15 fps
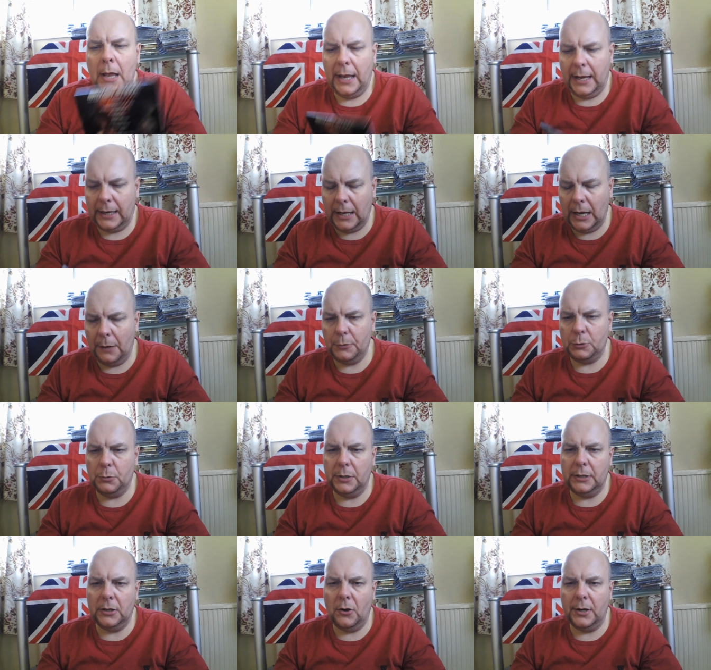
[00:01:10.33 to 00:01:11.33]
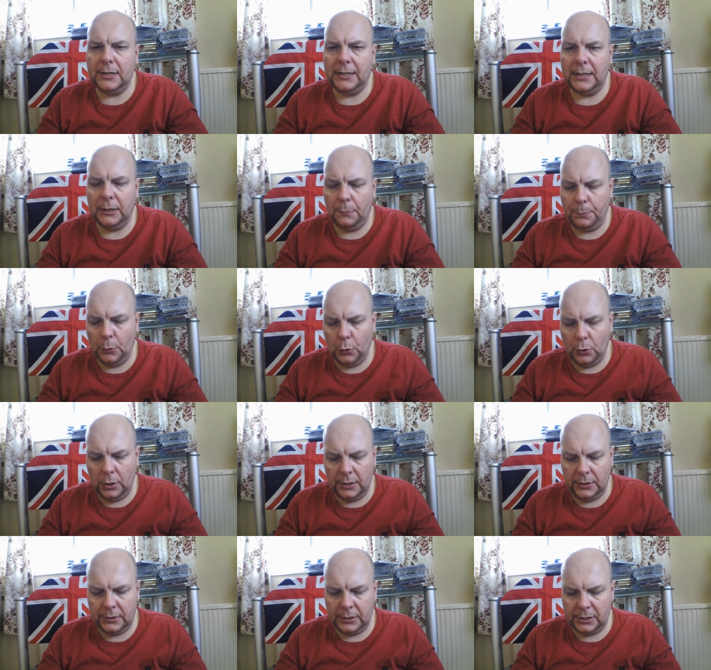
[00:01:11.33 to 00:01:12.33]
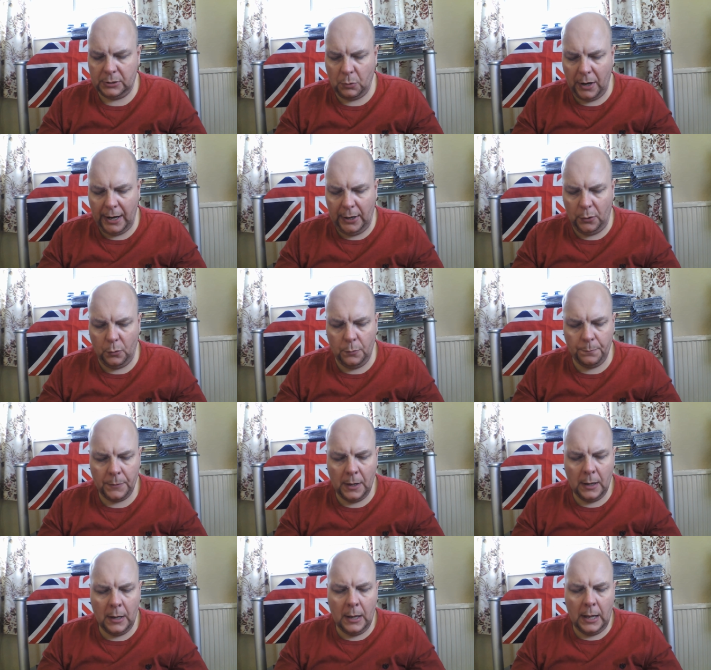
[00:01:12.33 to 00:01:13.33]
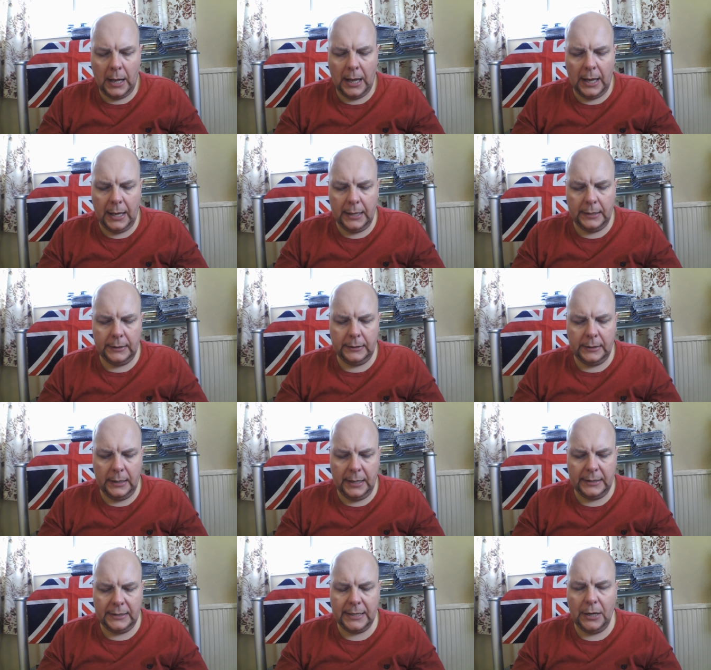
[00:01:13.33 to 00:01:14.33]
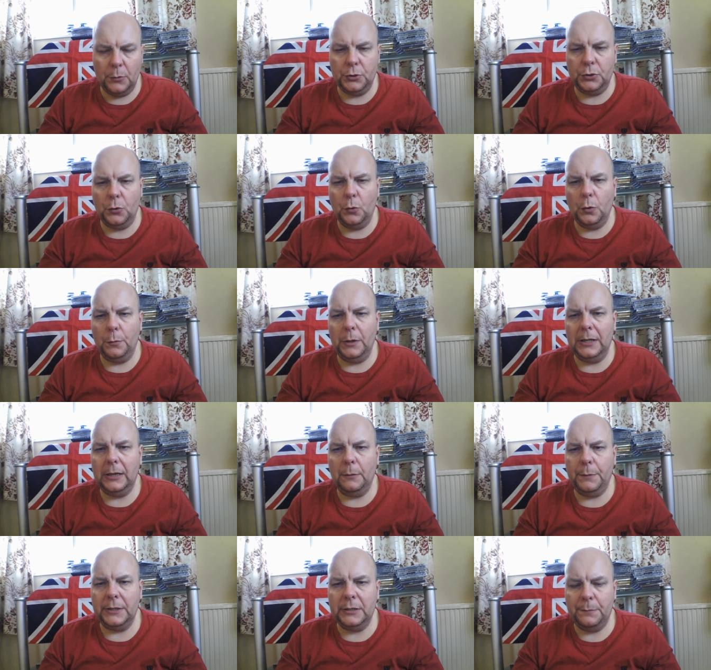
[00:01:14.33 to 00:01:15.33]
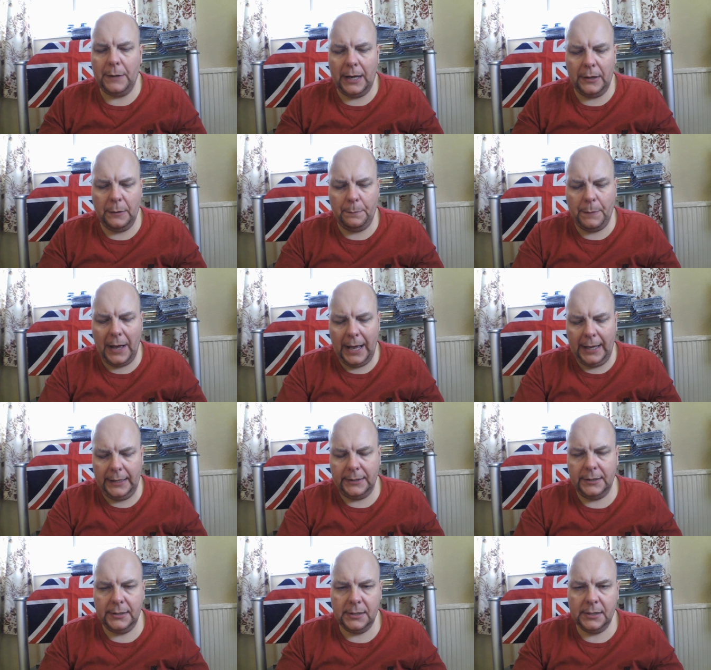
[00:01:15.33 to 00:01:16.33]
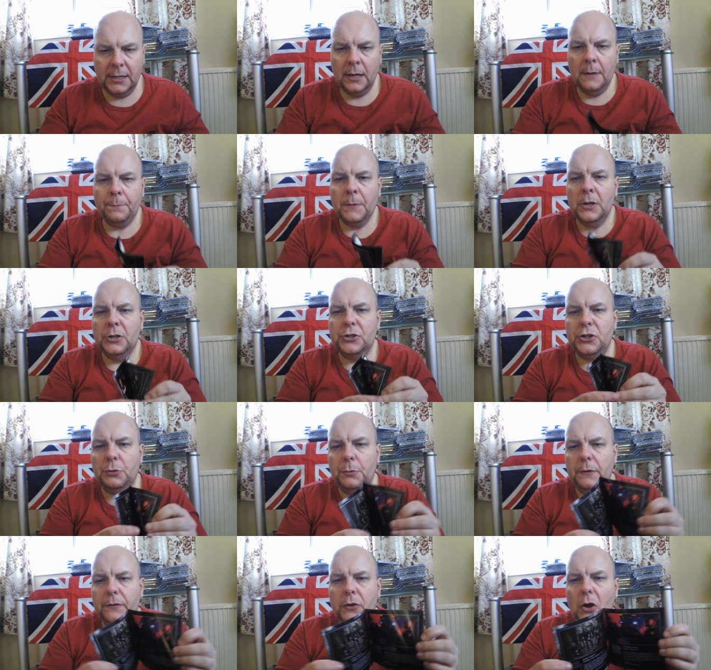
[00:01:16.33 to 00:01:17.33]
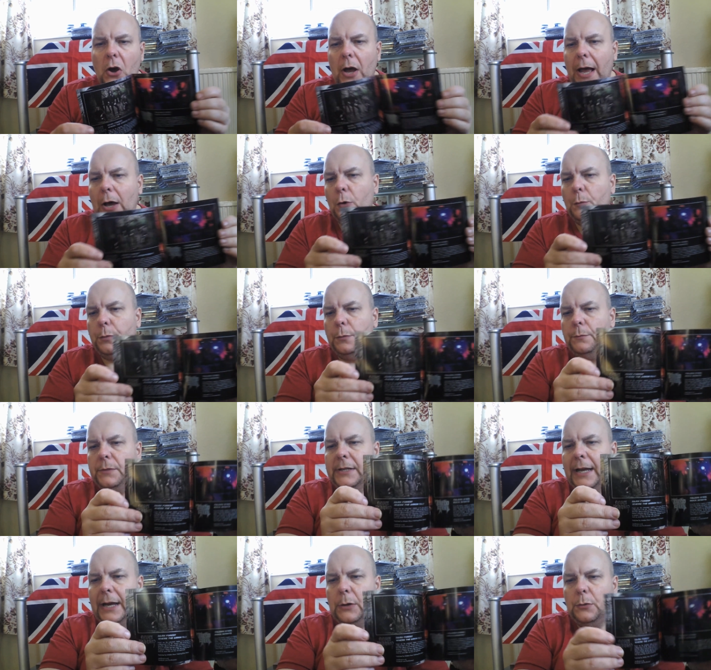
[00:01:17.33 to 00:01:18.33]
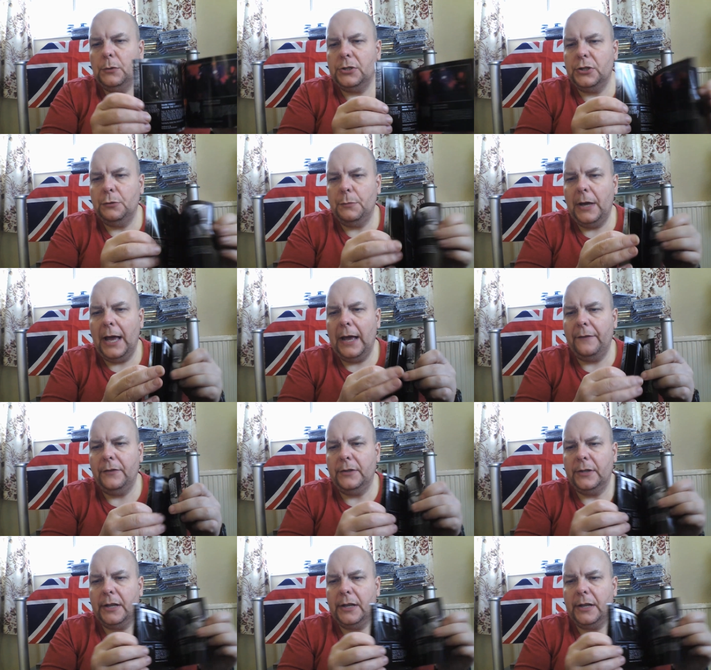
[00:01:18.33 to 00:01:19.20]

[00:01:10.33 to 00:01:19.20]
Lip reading: It comes with a nice little booklet as well, and it tells you all a little bit about the bands. Some have got albums out, some haven't.